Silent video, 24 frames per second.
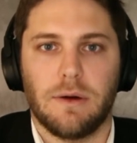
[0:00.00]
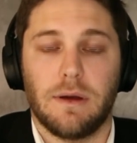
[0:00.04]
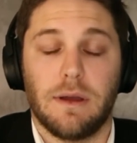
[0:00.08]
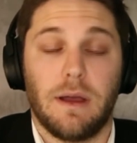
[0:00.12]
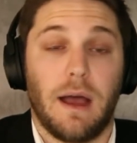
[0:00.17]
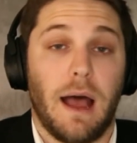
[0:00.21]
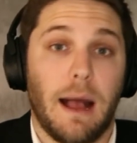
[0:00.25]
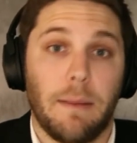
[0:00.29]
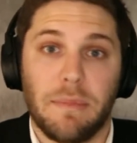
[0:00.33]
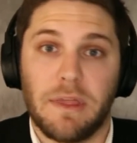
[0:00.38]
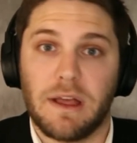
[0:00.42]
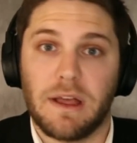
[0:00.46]

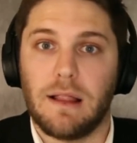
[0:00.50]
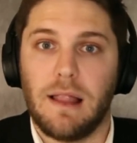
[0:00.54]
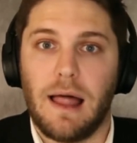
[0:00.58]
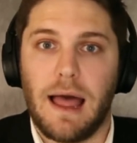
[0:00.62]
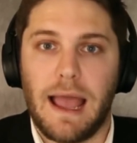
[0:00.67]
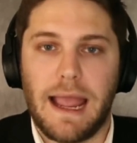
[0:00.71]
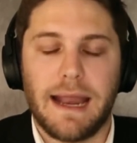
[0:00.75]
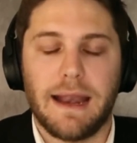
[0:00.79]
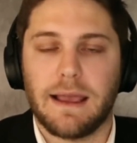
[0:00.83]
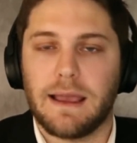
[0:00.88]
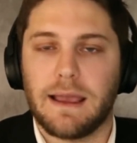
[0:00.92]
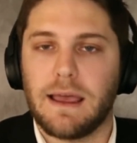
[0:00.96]
I'm the
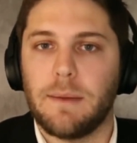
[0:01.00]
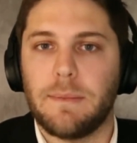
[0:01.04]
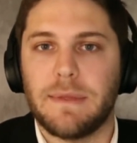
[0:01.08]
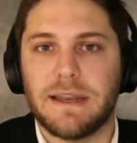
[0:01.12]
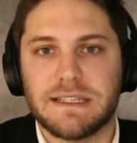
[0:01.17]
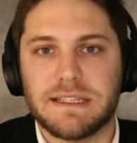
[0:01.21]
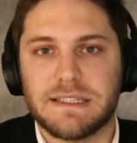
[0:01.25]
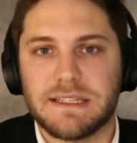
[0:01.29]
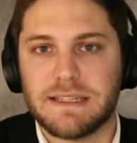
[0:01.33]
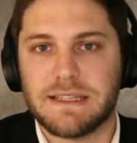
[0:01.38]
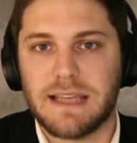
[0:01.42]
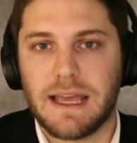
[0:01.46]
client. I come in to
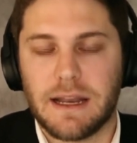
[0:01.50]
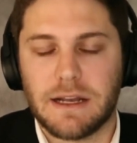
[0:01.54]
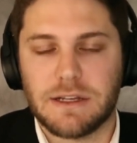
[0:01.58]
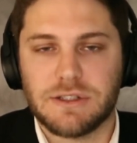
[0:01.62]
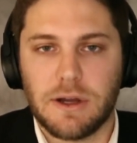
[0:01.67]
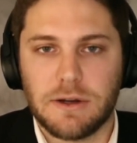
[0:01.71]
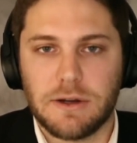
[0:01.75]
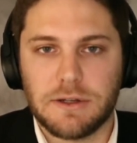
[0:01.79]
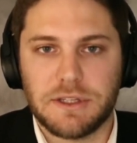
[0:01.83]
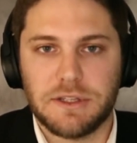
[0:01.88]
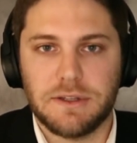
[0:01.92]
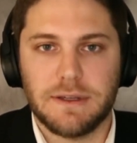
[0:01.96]
sit down and
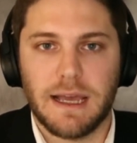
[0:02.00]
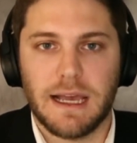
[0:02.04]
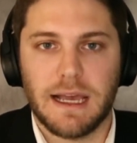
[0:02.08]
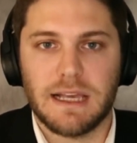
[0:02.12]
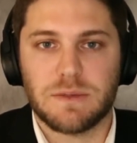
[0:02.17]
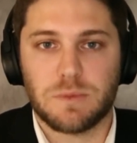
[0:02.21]
talk to you guys.